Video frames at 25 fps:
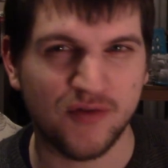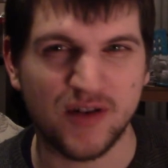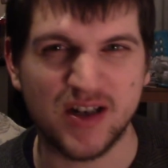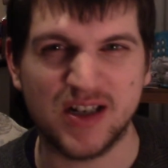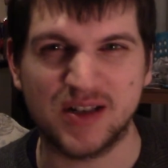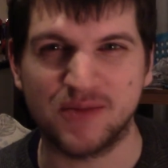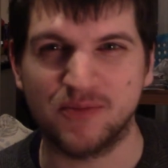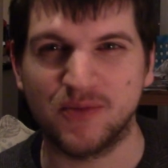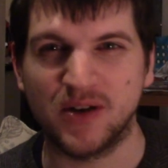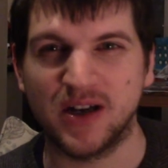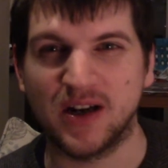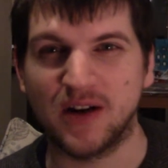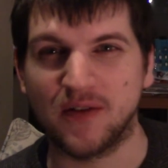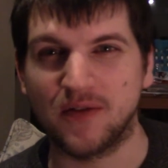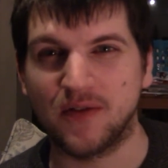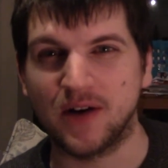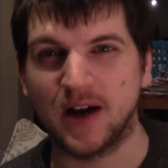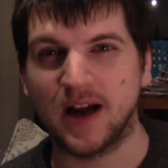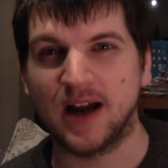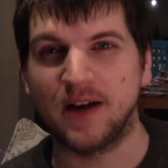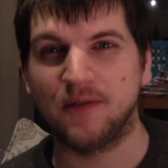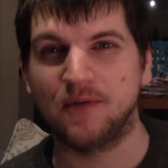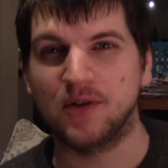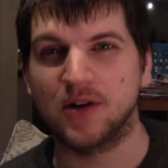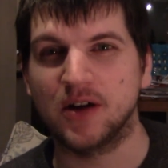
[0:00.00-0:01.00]
reason why
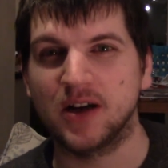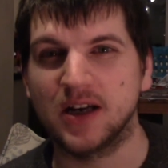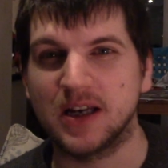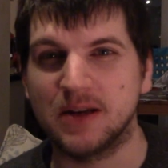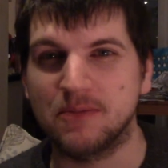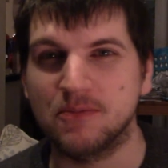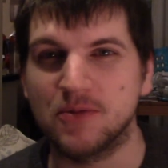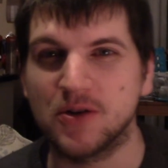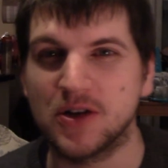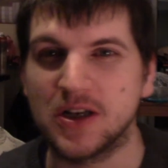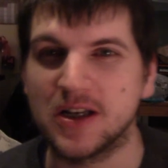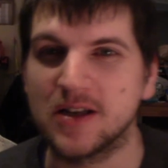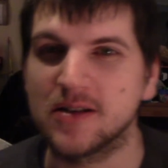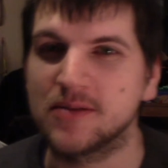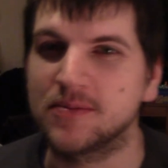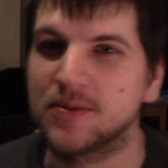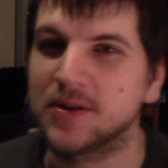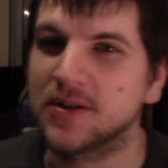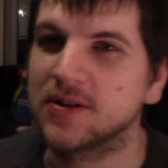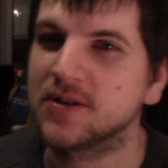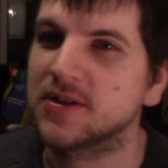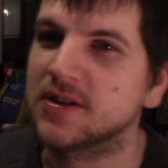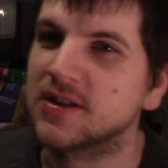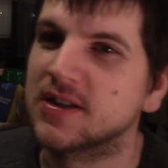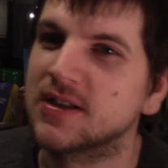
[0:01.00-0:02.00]
I haven't got any money is
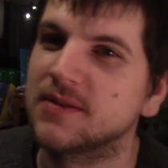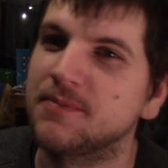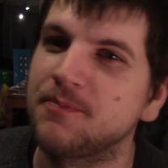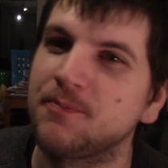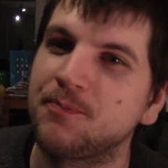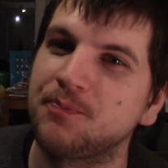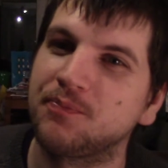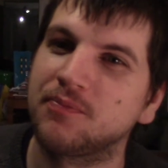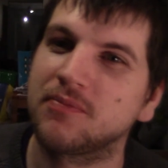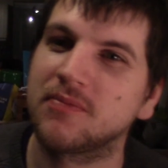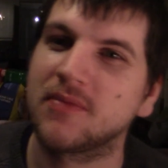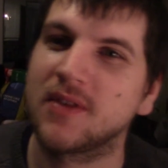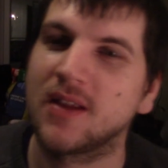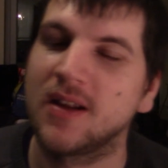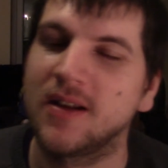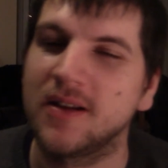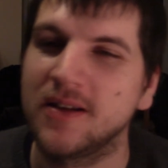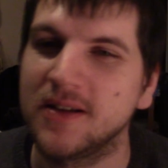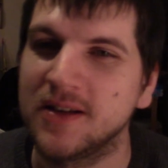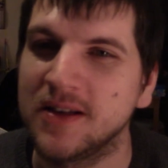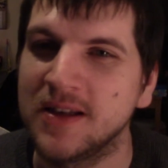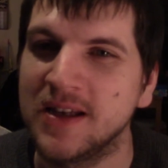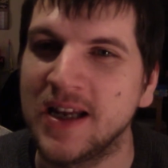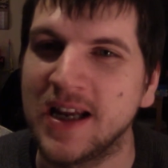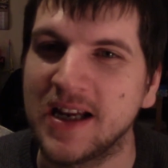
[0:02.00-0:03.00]
because
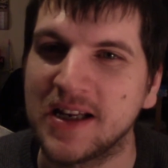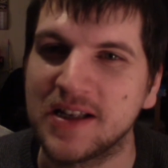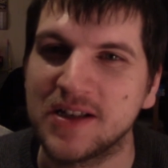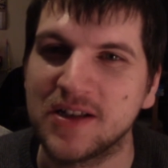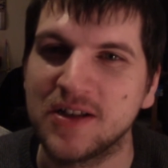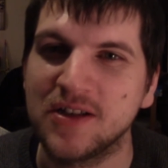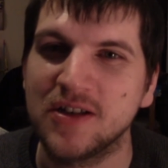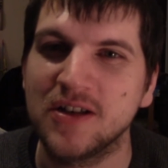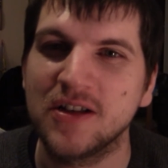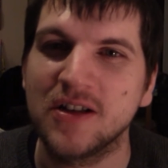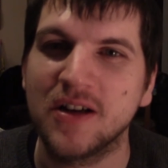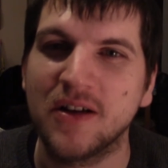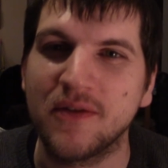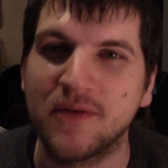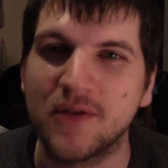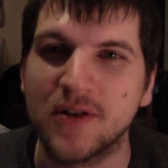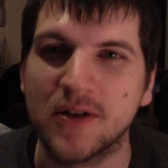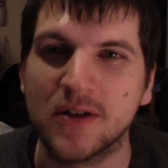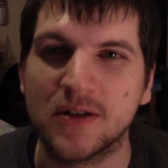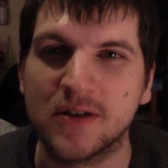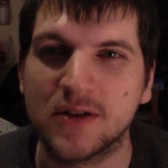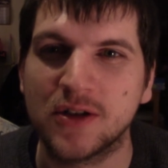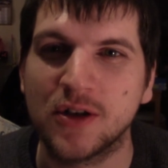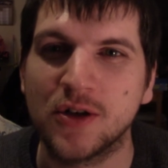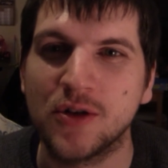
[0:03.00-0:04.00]
next year I've
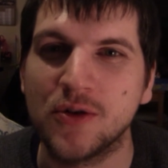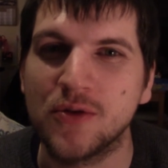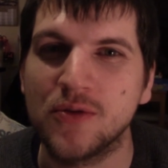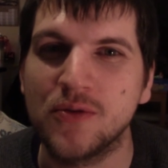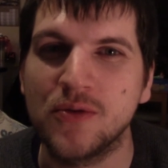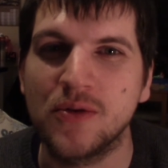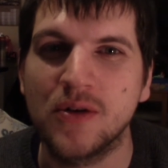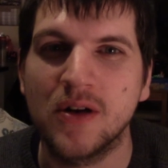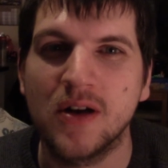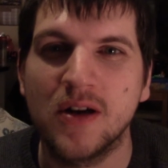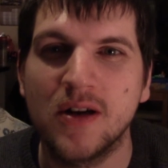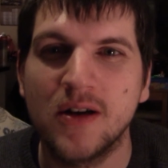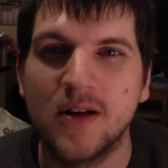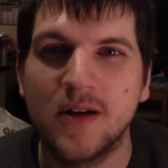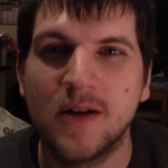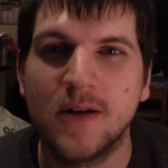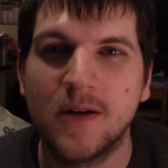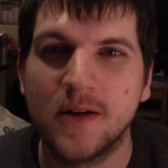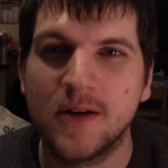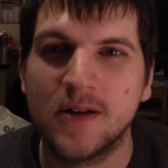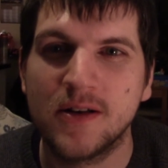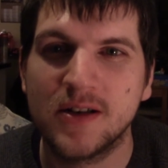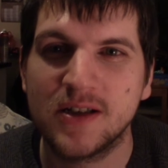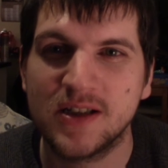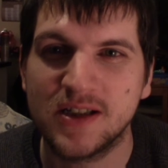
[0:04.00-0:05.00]
got two
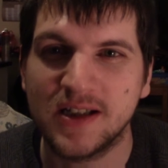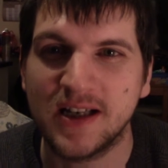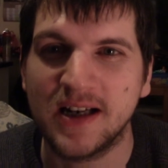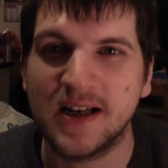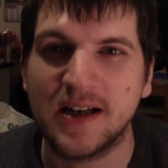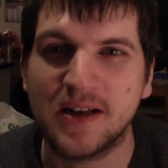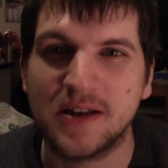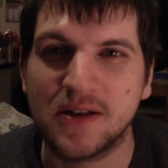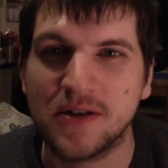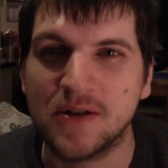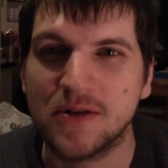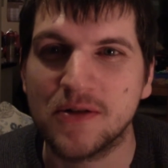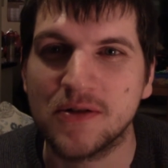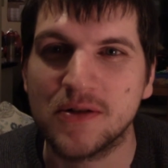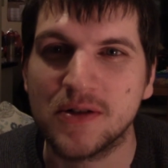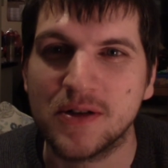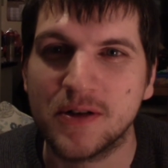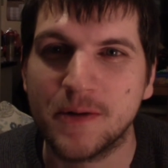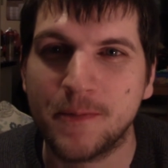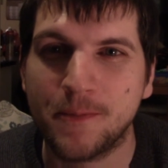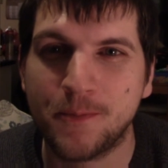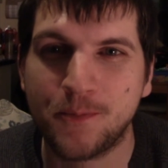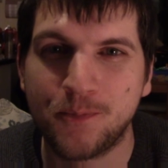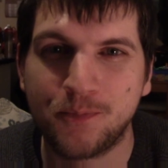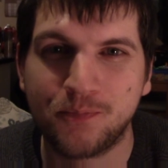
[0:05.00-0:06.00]
stag
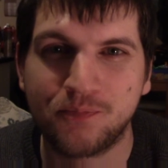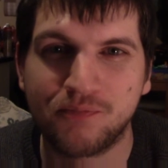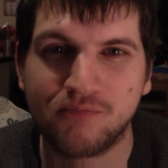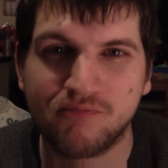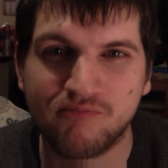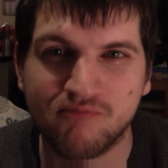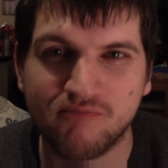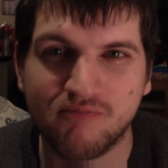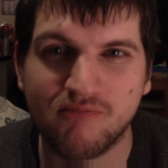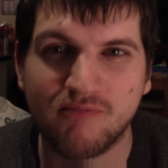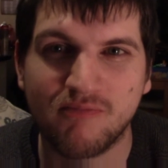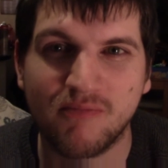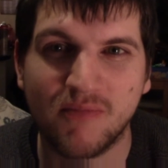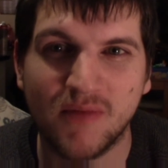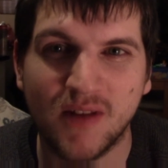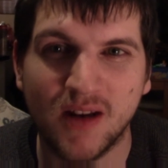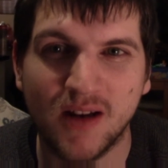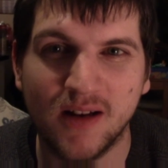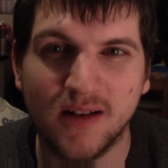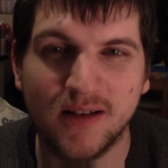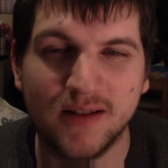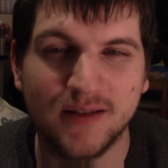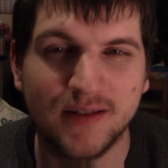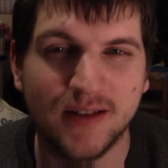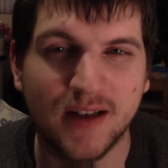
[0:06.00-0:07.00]
do's.
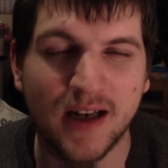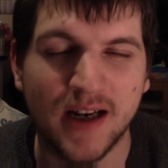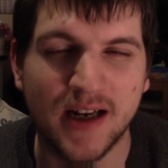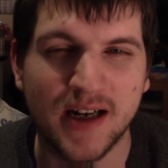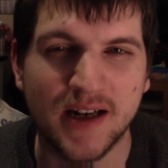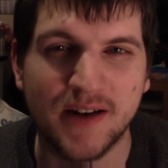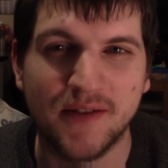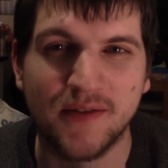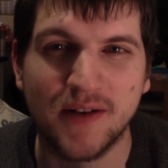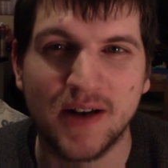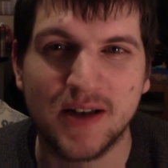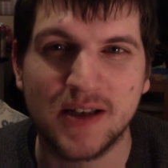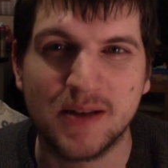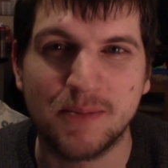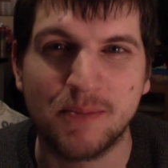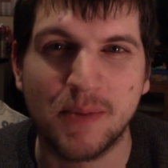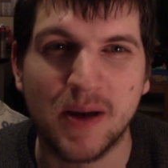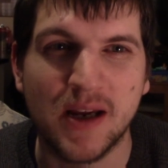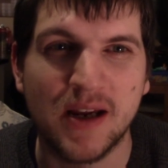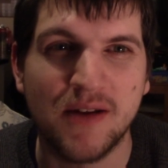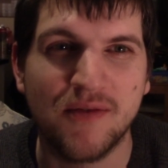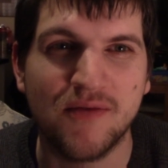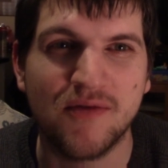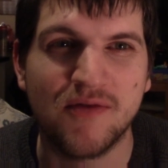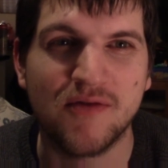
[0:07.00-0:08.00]
I mean, I've had to
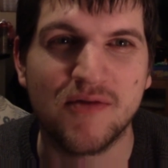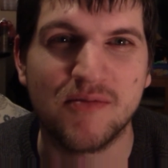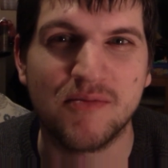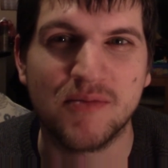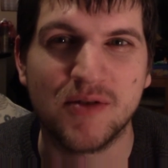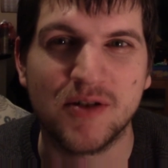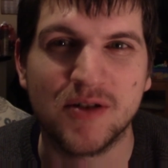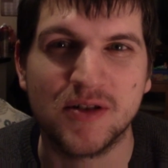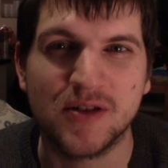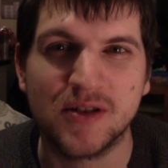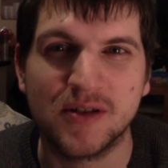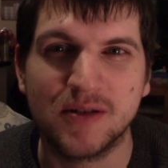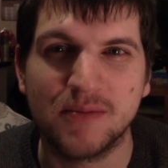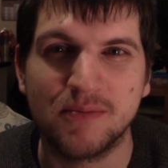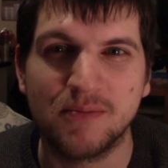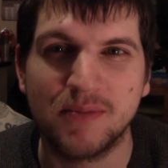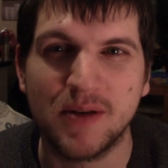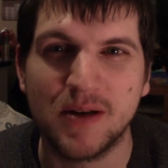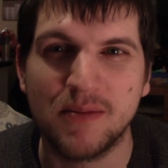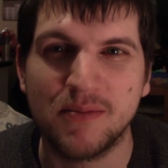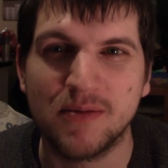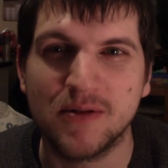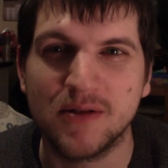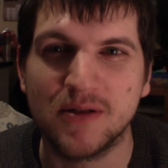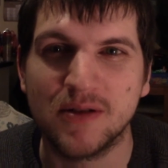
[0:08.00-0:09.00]
pay for them because the
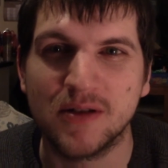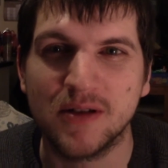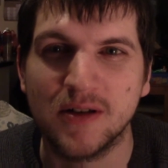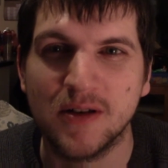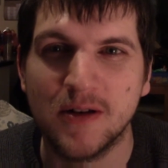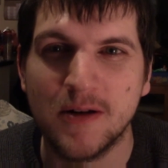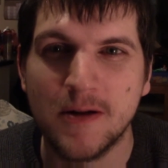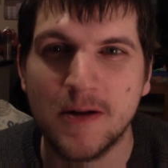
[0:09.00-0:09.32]
people